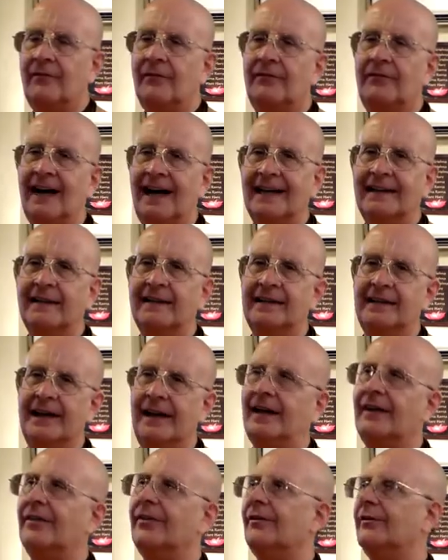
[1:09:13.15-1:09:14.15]
a violent
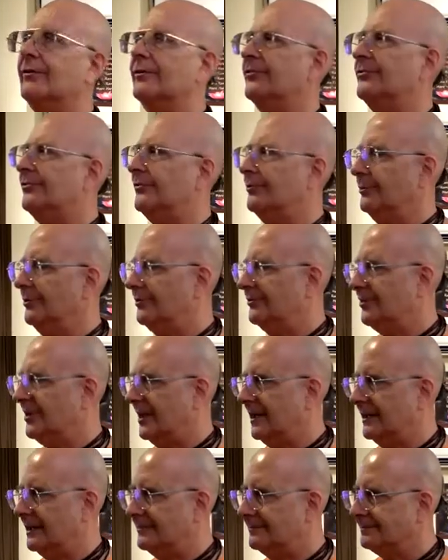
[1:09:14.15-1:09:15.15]
death or a
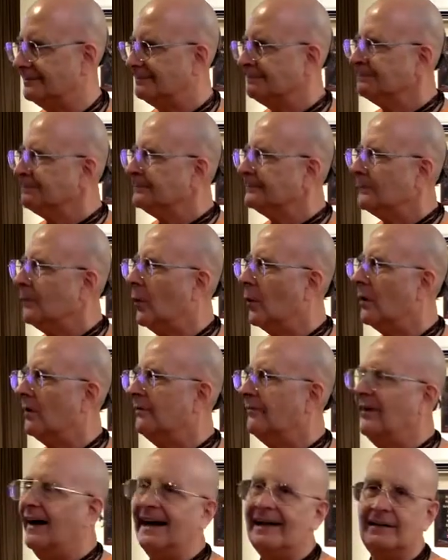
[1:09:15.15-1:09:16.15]
suicide or a
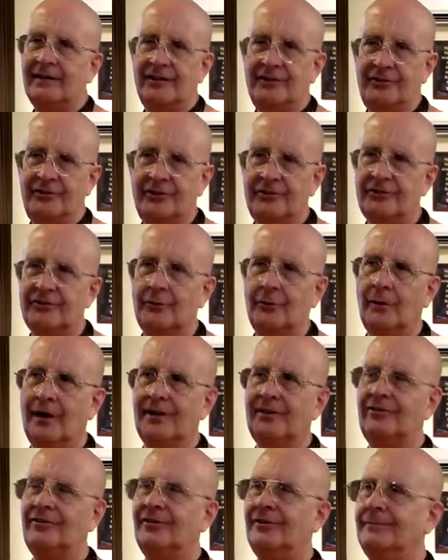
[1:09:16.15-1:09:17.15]
violent
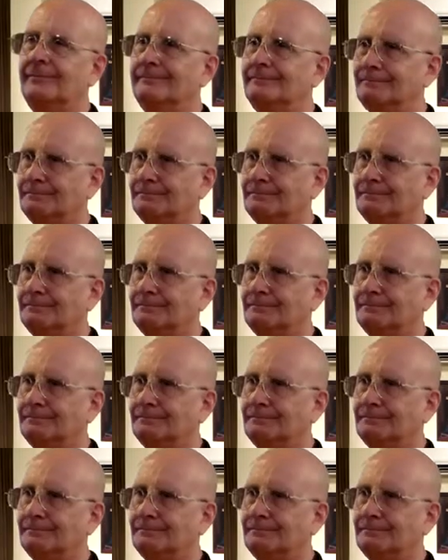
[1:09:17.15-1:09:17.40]
situation.